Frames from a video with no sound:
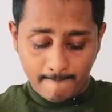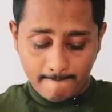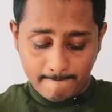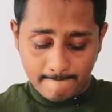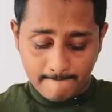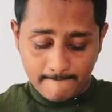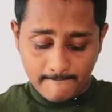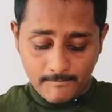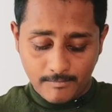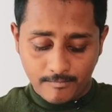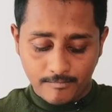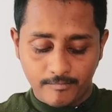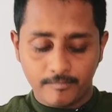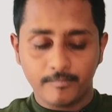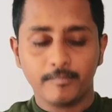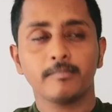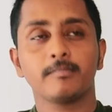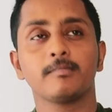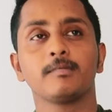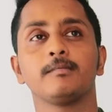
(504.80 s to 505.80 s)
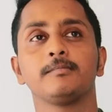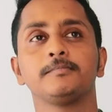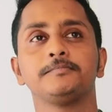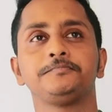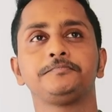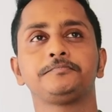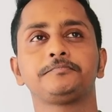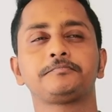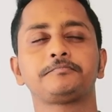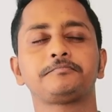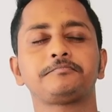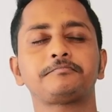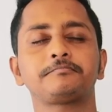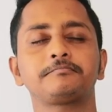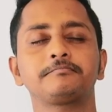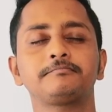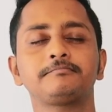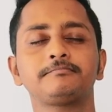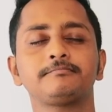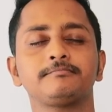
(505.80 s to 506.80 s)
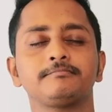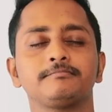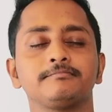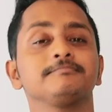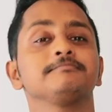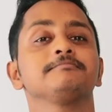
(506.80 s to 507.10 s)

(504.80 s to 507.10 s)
No one is speaking in this clip.